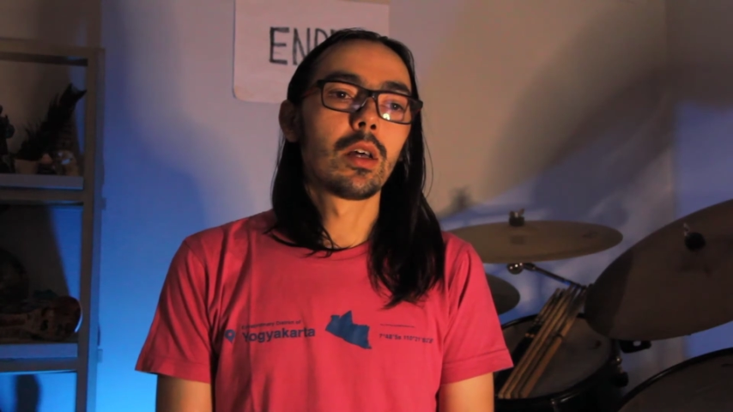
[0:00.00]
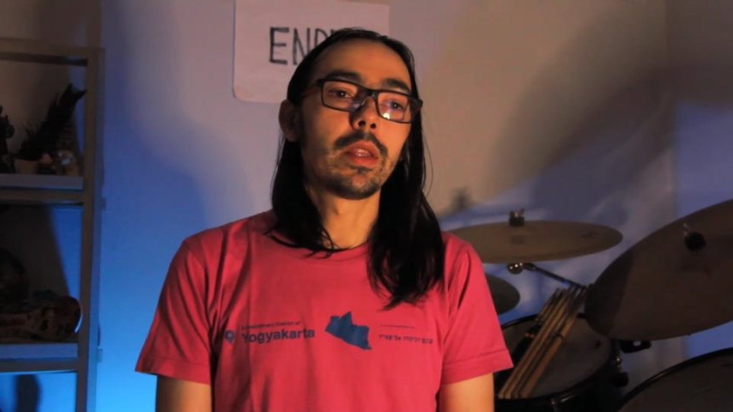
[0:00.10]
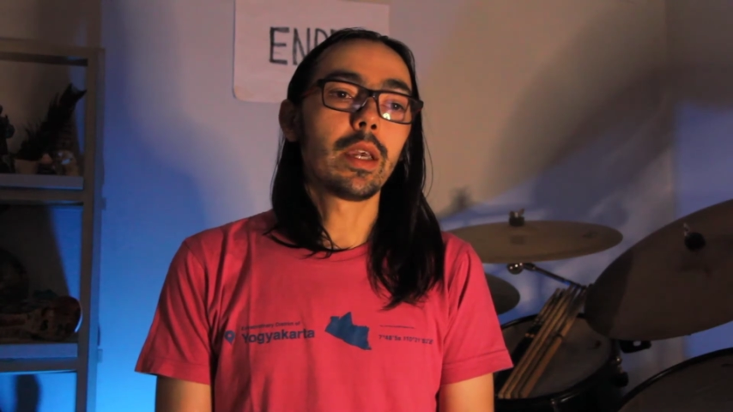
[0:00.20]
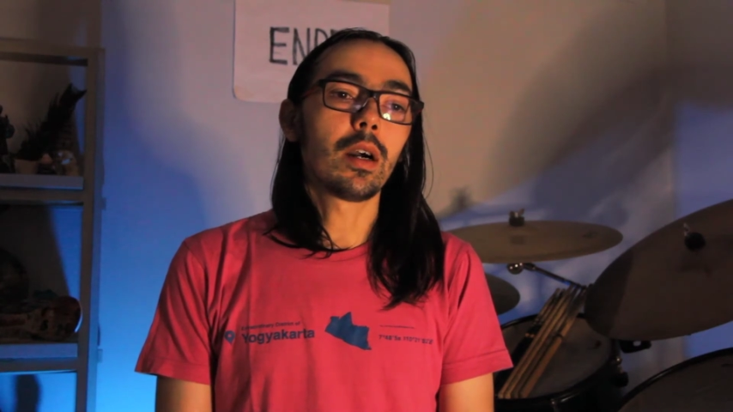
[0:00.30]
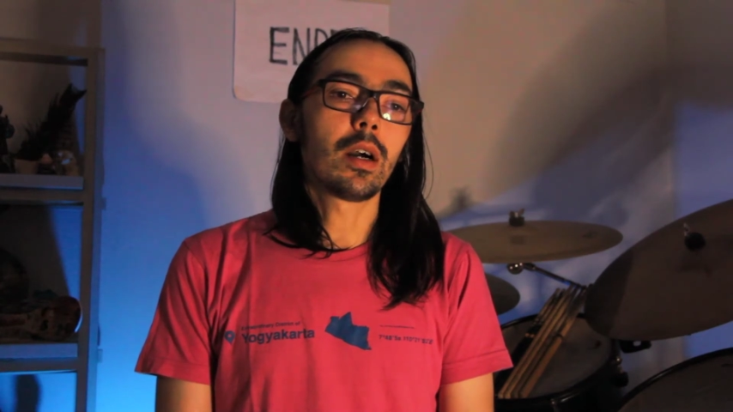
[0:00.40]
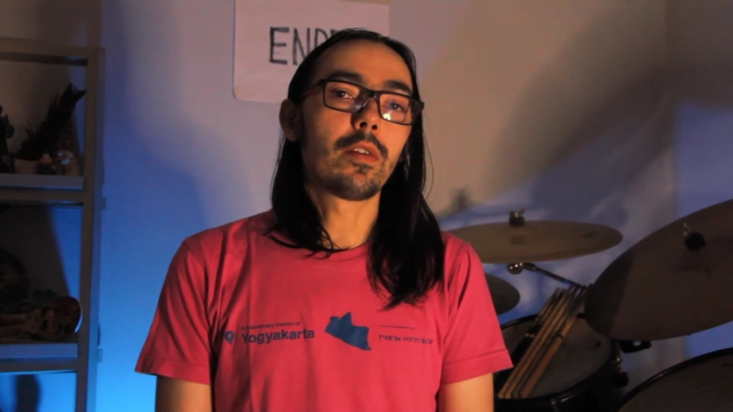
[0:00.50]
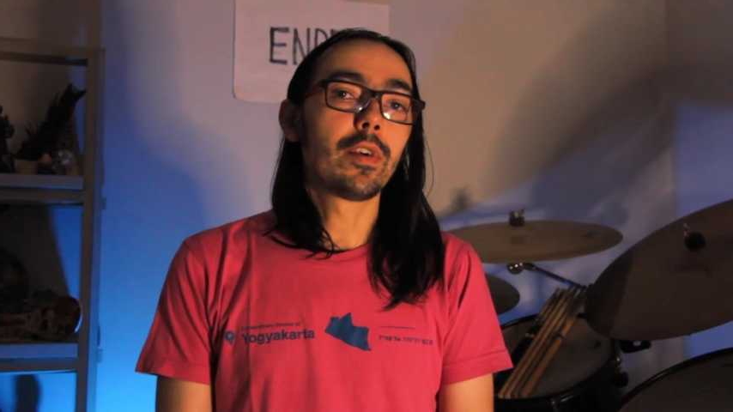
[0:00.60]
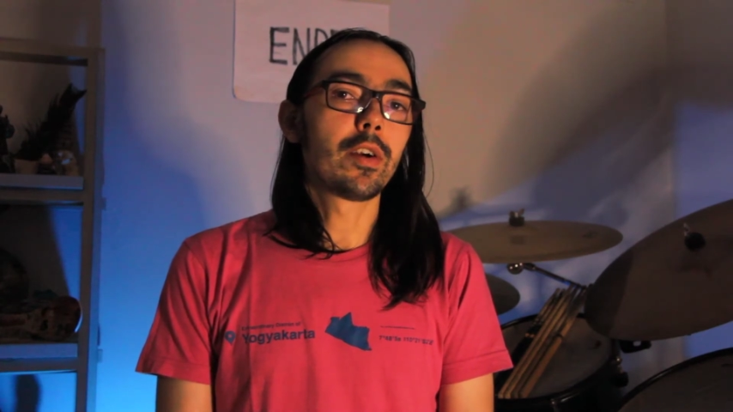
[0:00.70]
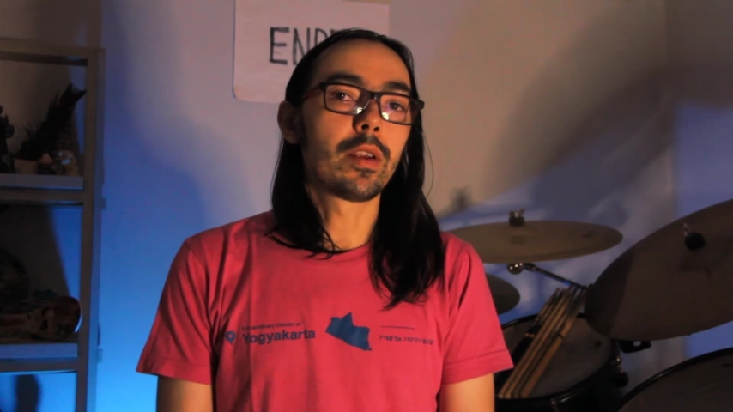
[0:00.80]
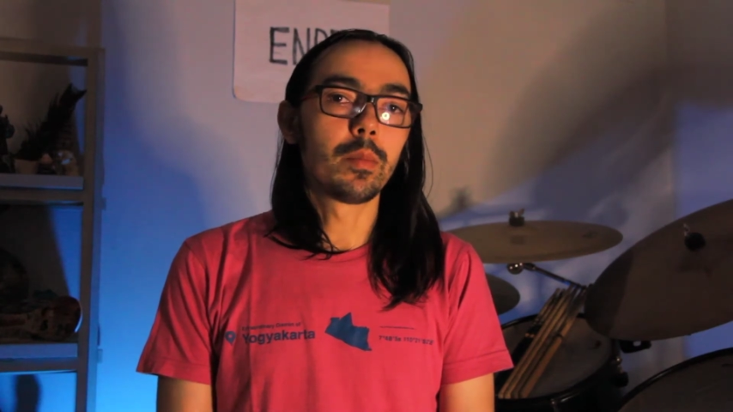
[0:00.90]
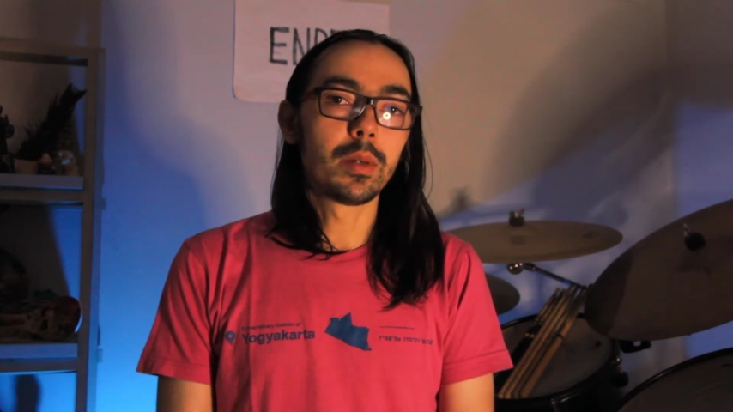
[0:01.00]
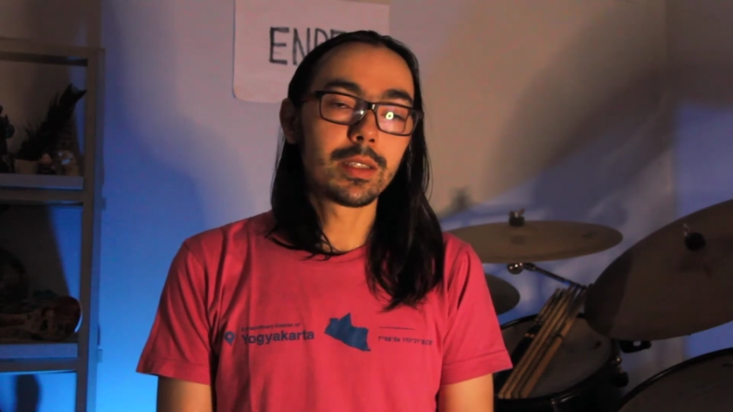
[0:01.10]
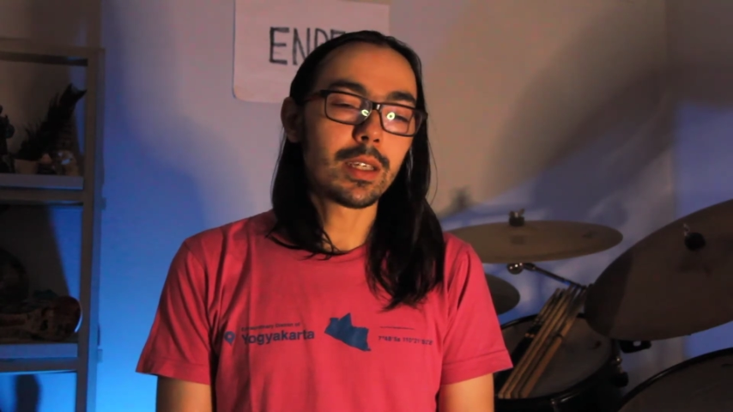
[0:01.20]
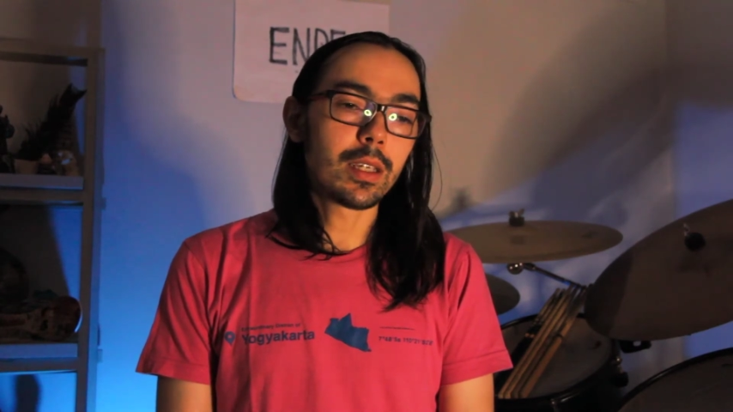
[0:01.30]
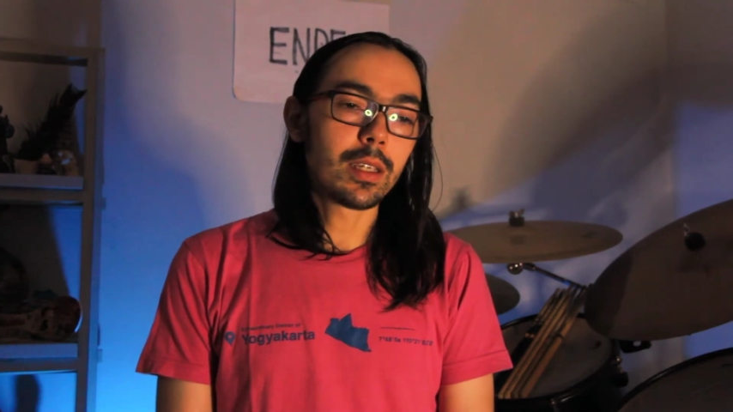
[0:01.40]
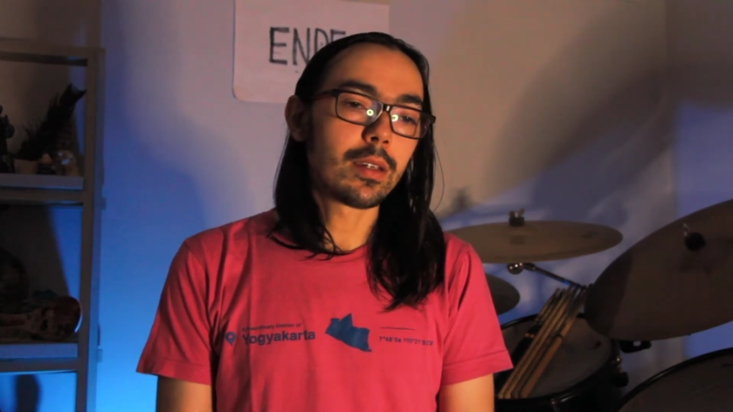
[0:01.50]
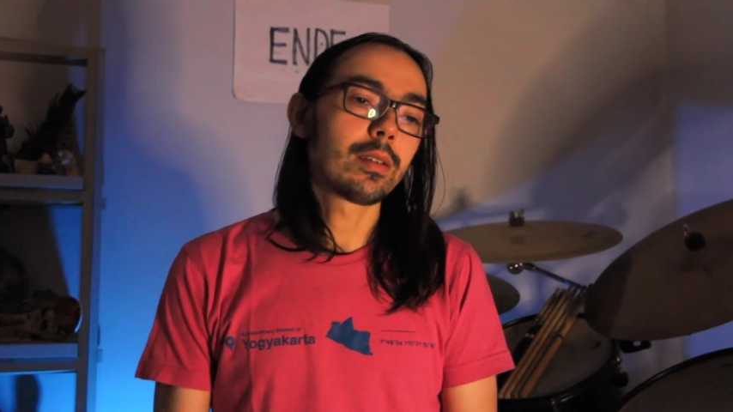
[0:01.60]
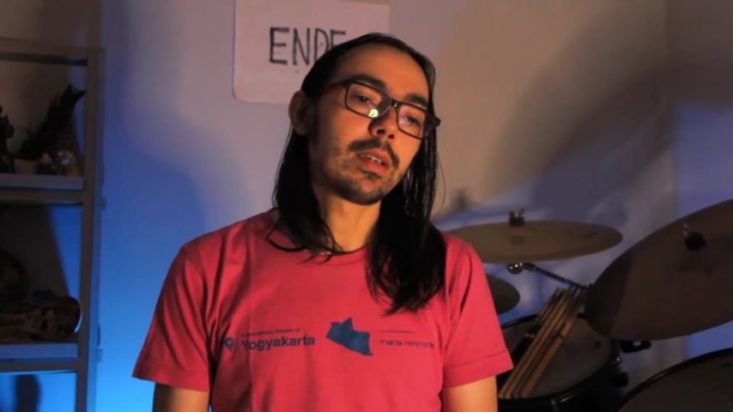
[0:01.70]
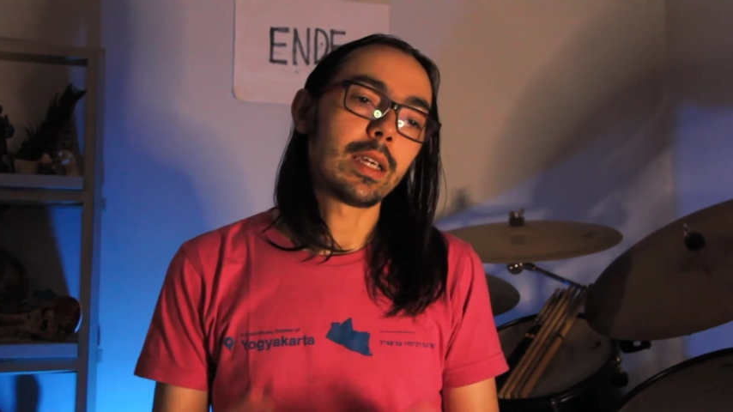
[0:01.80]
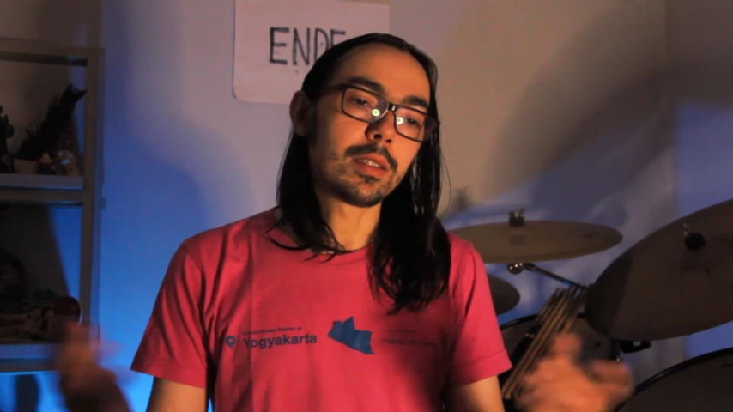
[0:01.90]
they are very busy,
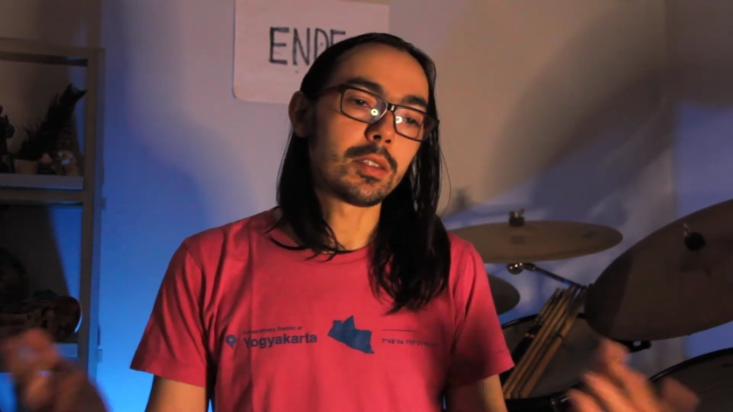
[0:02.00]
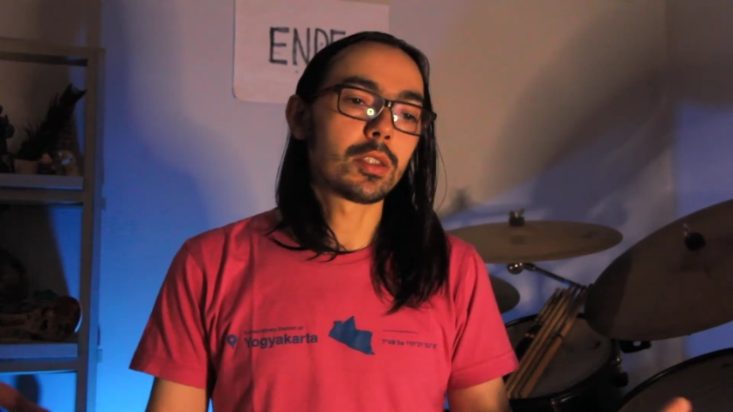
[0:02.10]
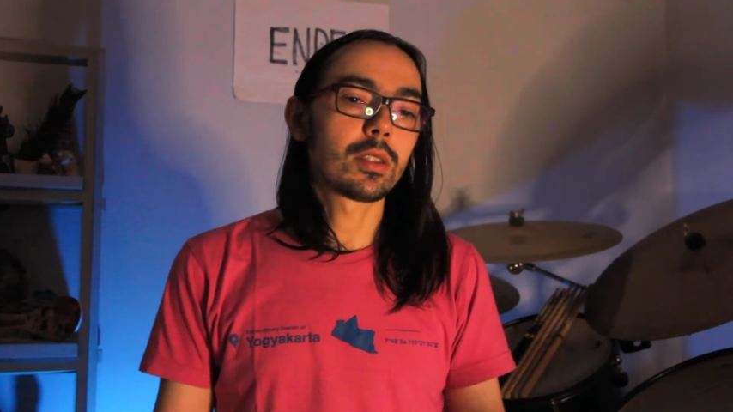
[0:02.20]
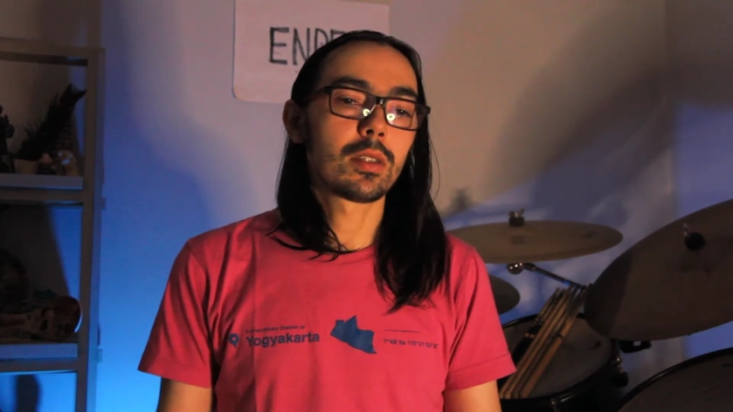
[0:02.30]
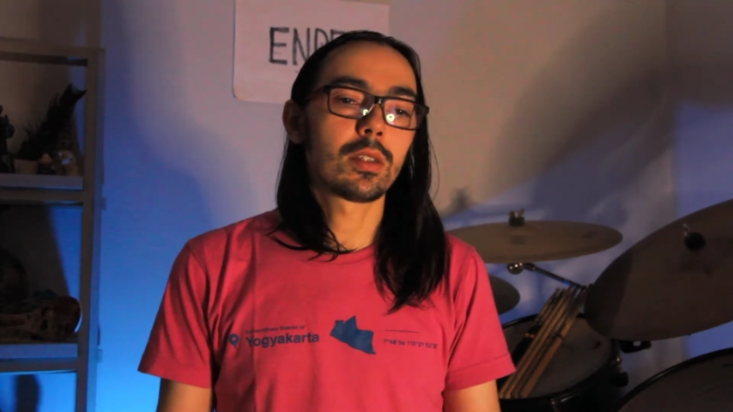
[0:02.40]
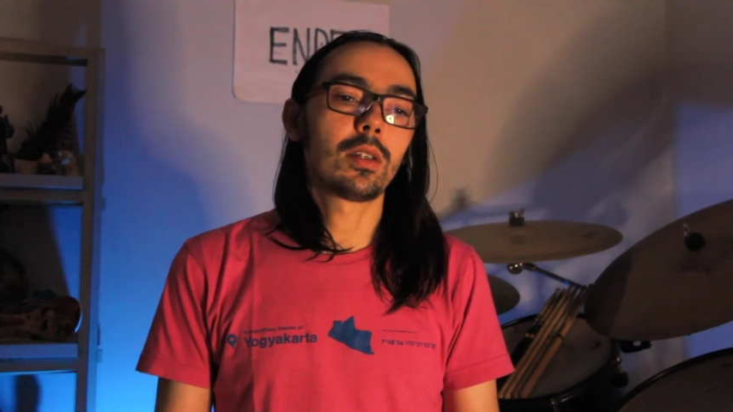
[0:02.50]
as